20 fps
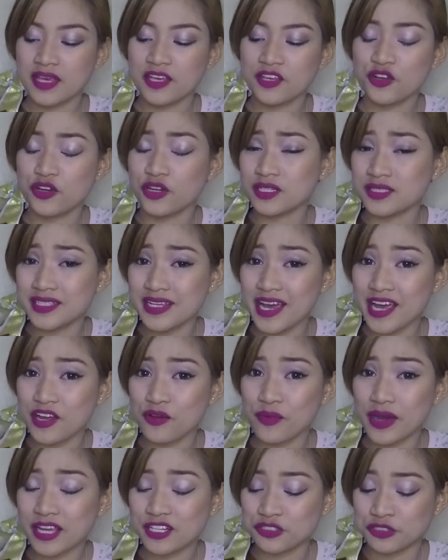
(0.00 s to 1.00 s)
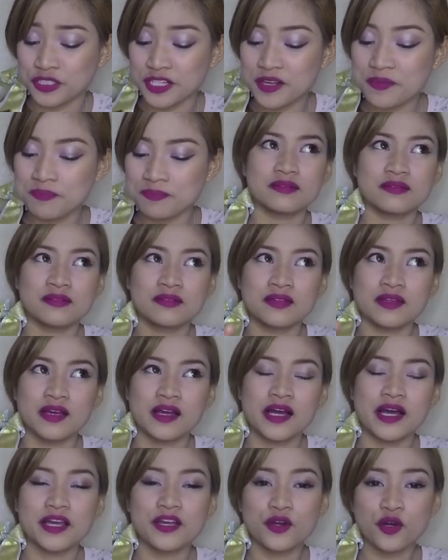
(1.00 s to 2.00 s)
your DIY trip.
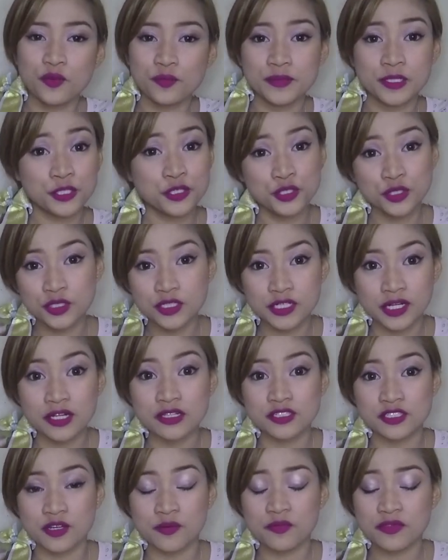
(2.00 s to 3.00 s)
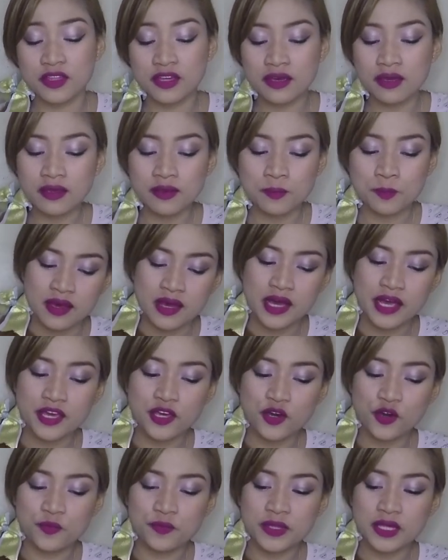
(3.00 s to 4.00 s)
I hope that you learned something. I
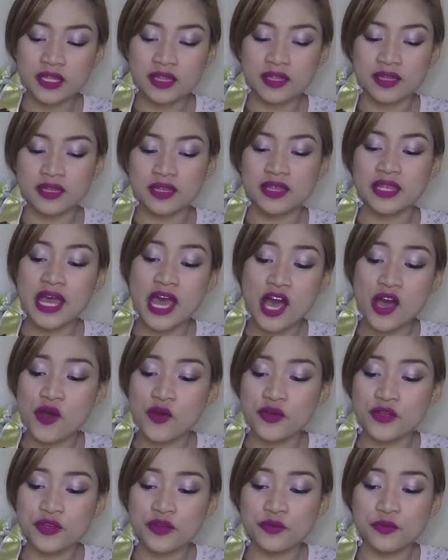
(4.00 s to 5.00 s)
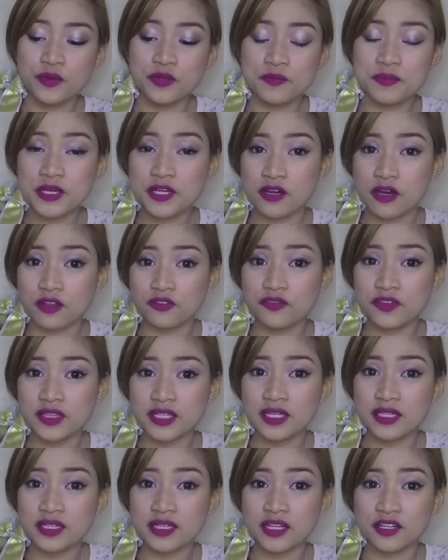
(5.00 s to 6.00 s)
hope that now you will be
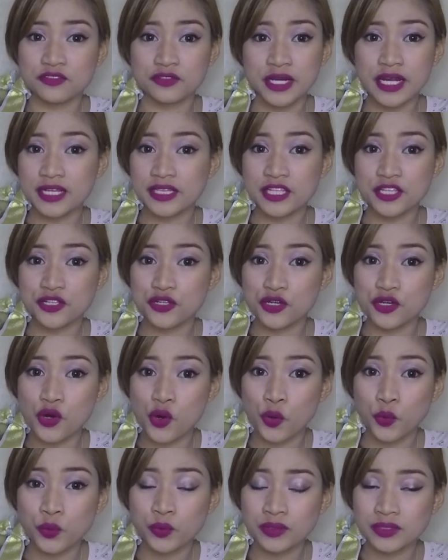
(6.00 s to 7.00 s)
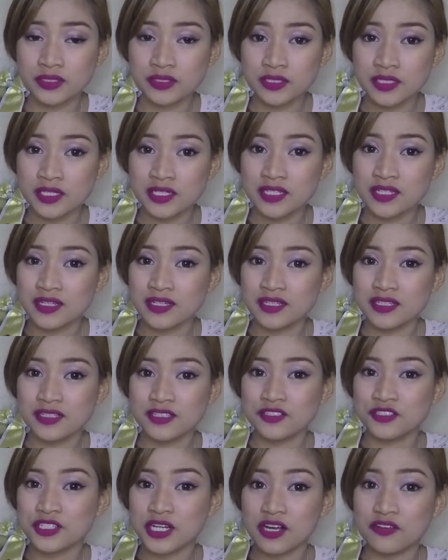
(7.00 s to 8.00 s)
confident in creating your own
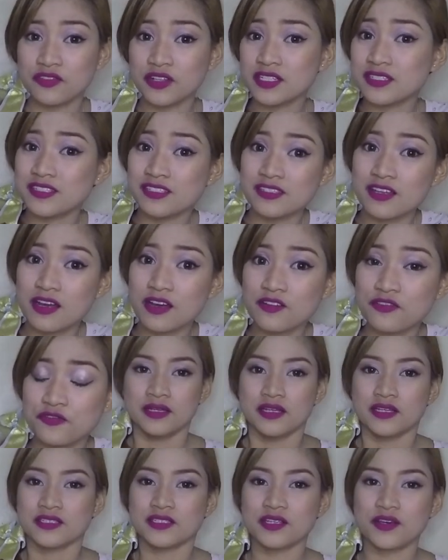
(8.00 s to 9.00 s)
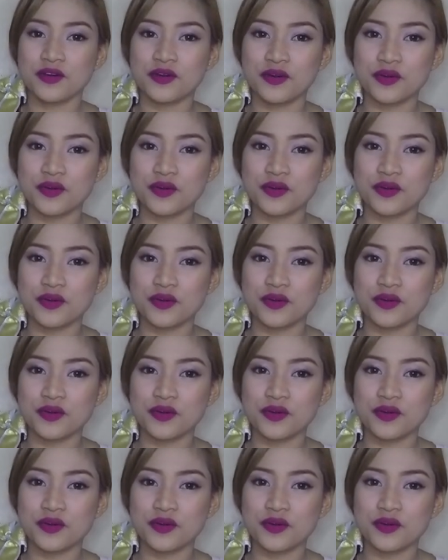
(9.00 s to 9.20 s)
travel stuff. So